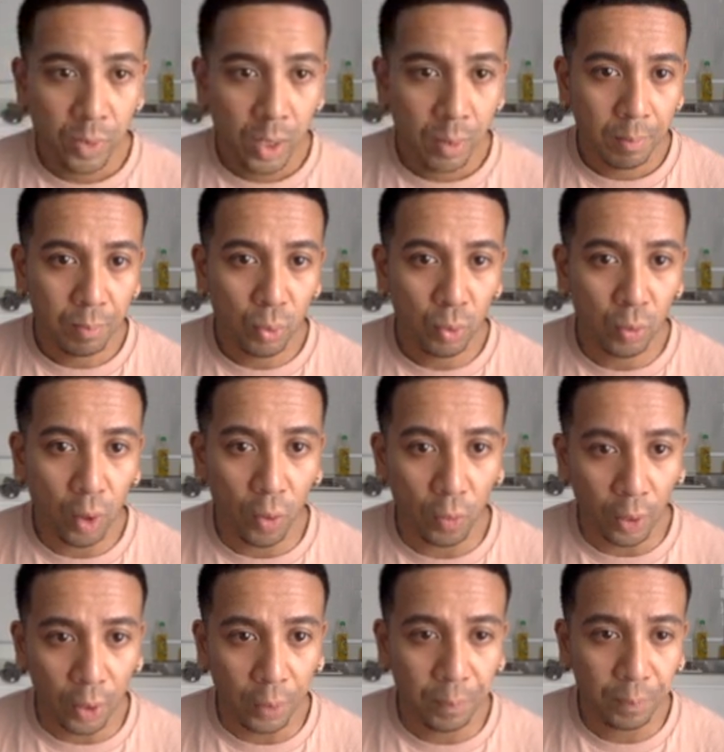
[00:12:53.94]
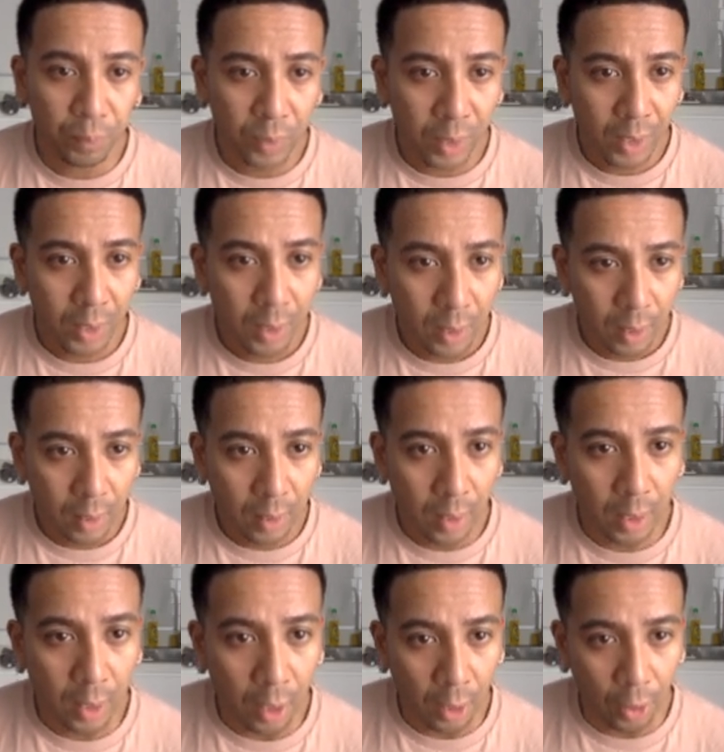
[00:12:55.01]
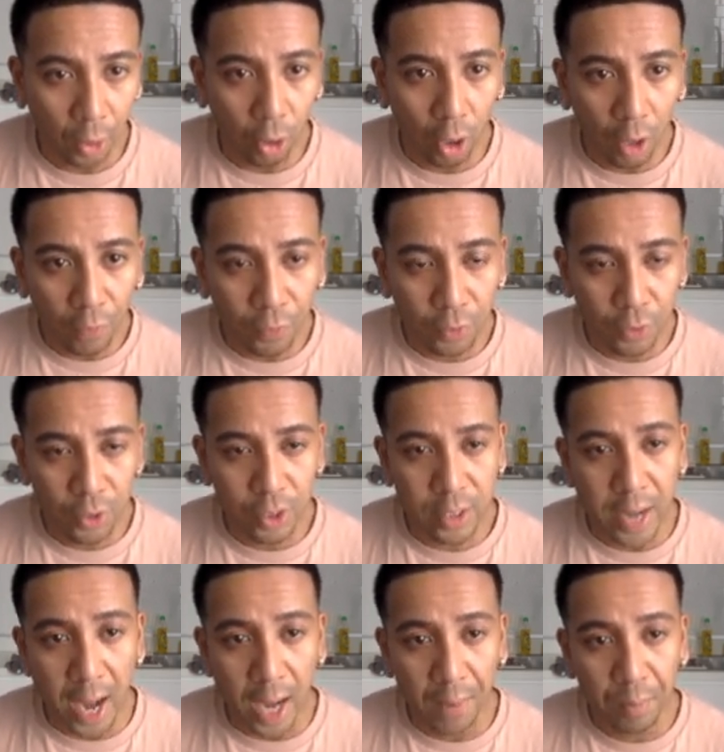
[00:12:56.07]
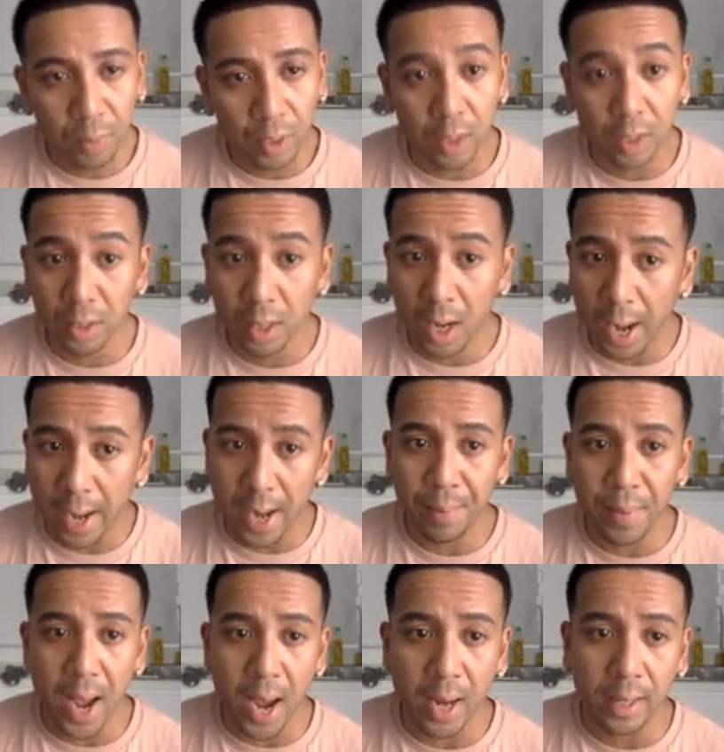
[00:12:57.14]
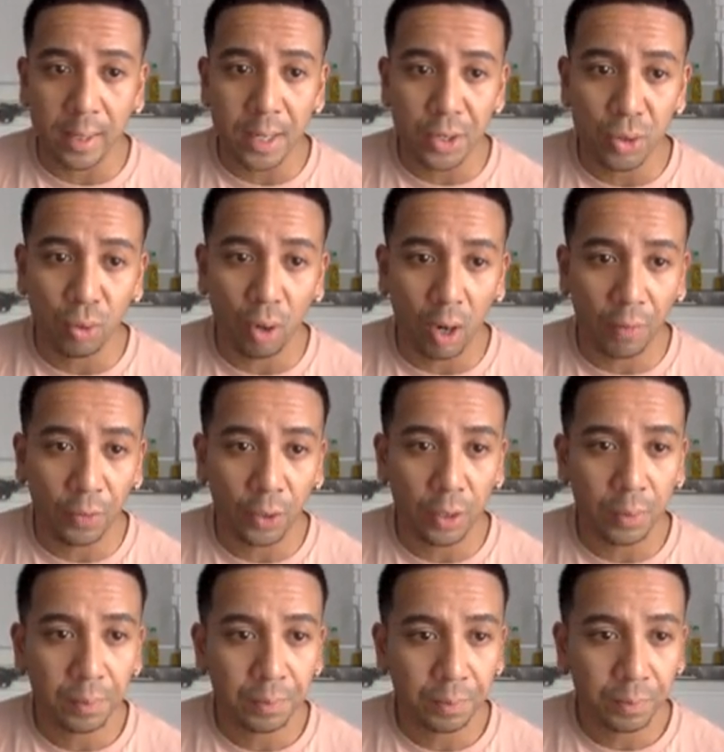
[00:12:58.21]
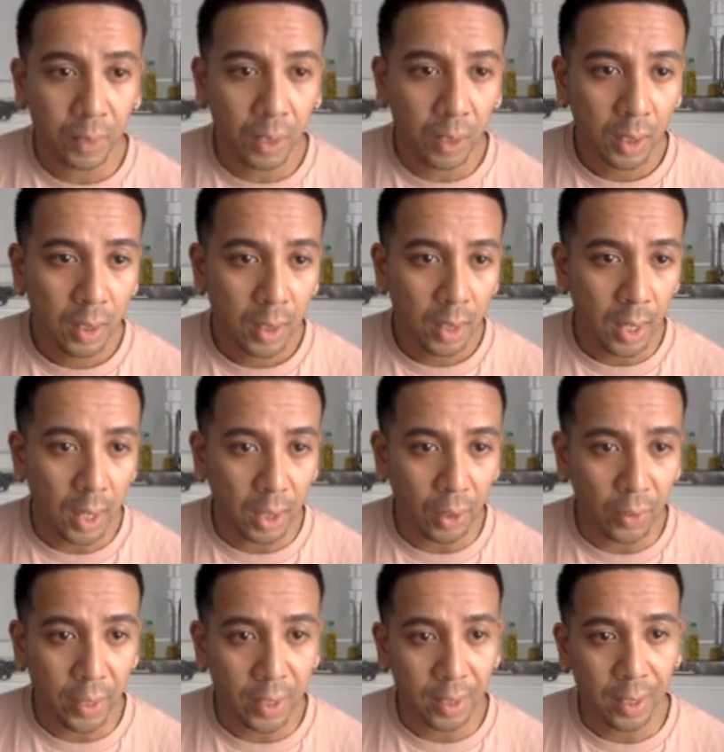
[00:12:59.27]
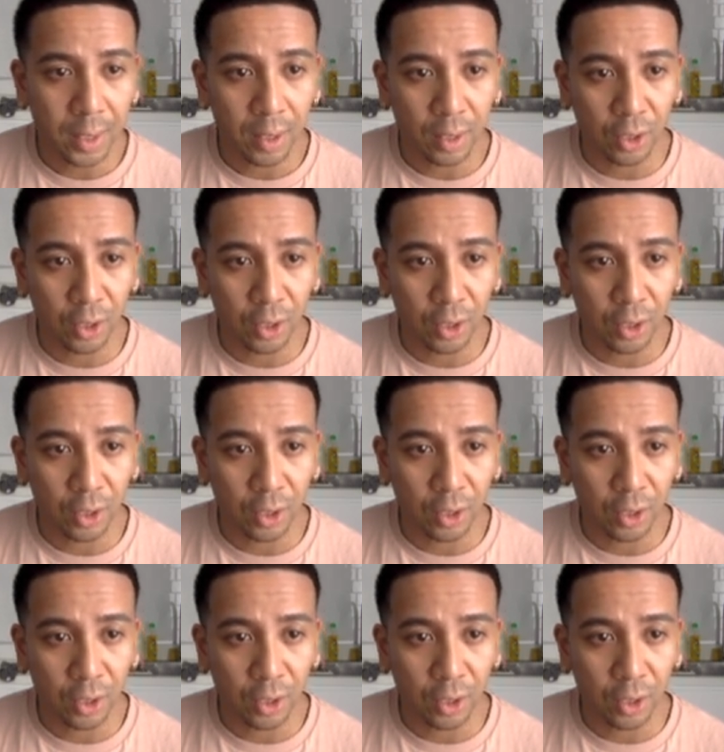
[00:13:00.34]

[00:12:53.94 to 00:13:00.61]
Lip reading: move over, click on offers tab because I am adding a new offer. I go ahead and click on